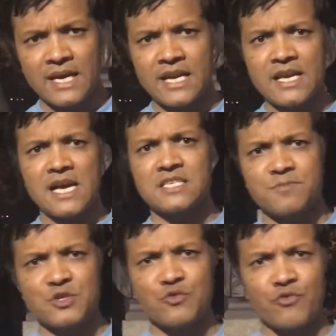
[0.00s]
and he
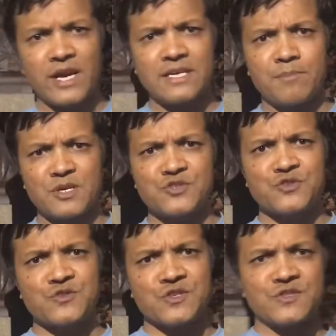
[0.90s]
asked me to write a
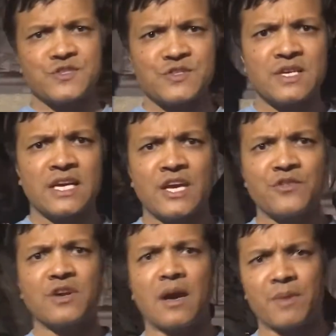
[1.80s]
master's thesis in
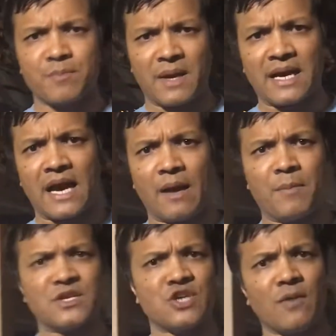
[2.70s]
Grameen Bank. Uh,
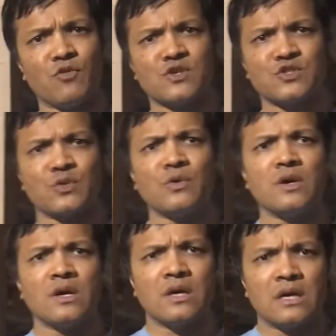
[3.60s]
my job was to
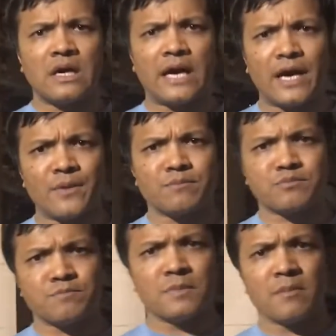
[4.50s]
uh,
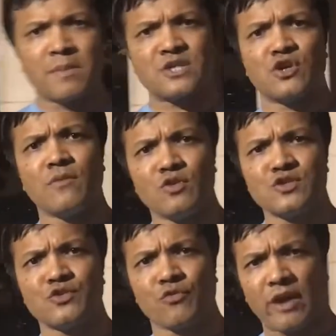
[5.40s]
my job
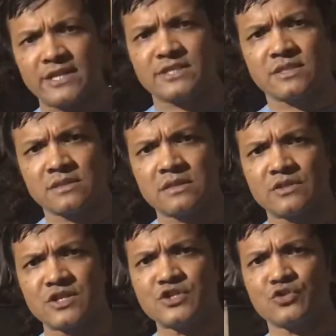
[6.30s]
was to write
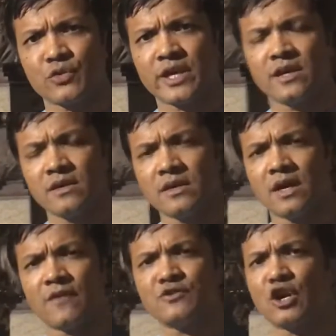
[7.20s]
the story
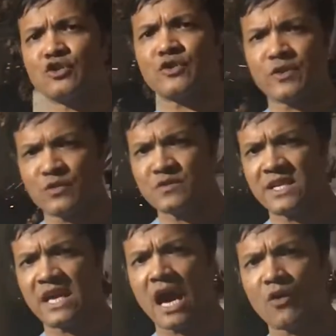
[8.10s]
of Dr. Yunus
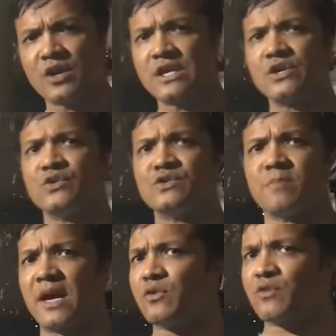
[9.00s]
and how he used
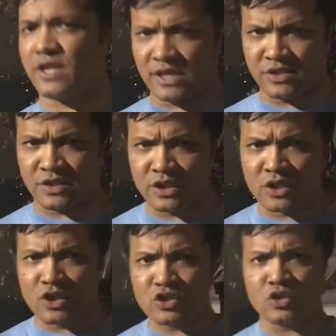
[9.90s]
microcredit
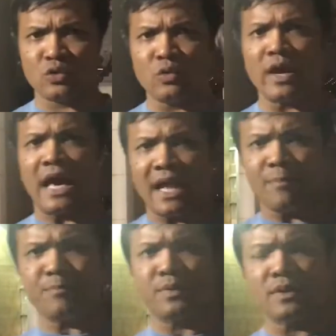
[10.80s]
to
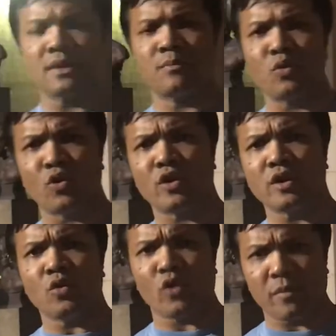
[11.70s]
help
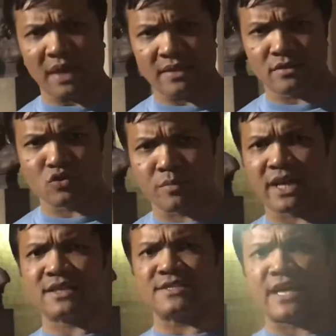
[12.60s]
poor women to
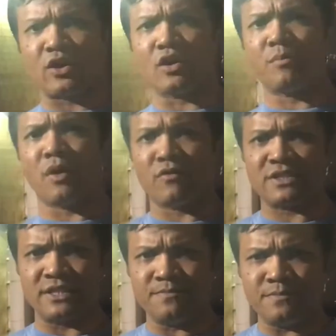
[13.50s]
break the cycle of poverty.